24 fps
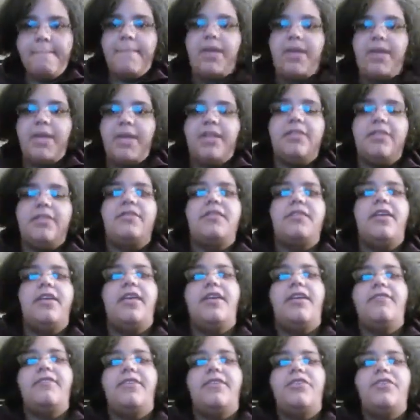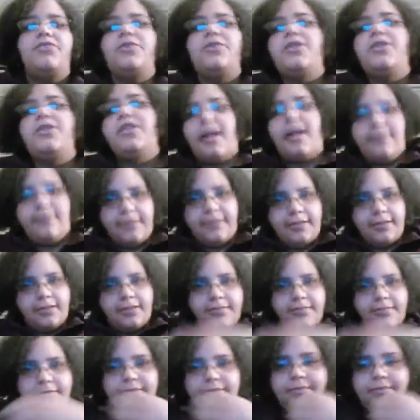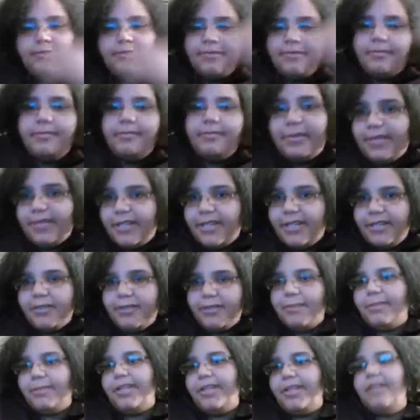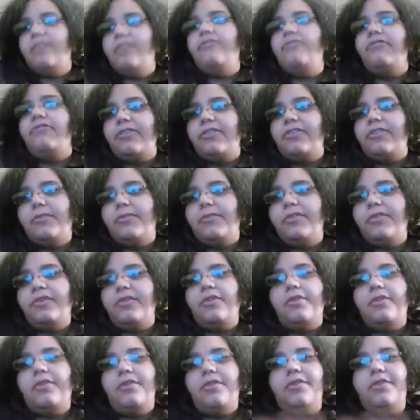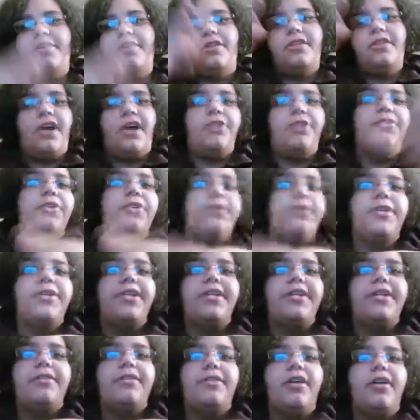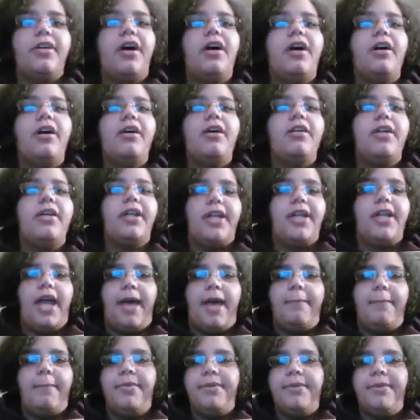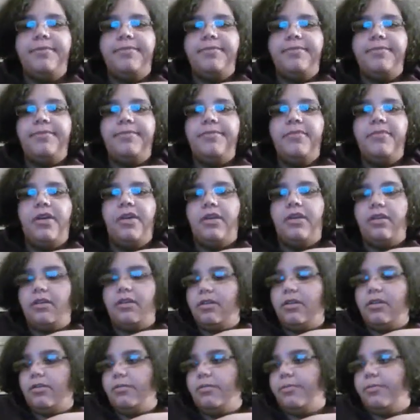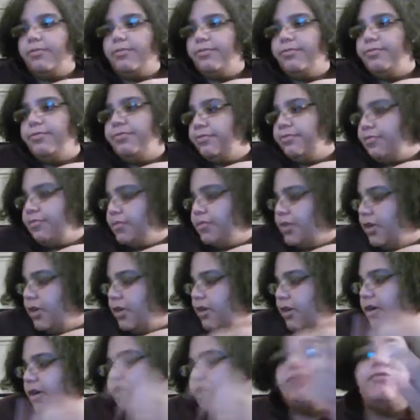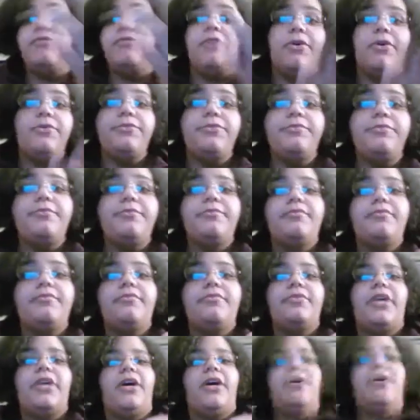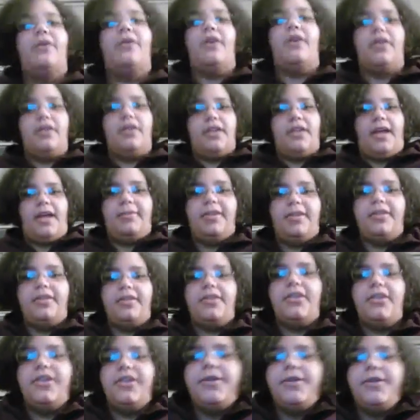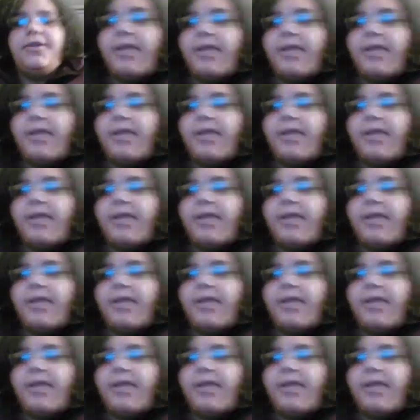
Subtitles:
It's a visual novel. You can play it on Facebook or you can download it on an app on your phone or on a tablet.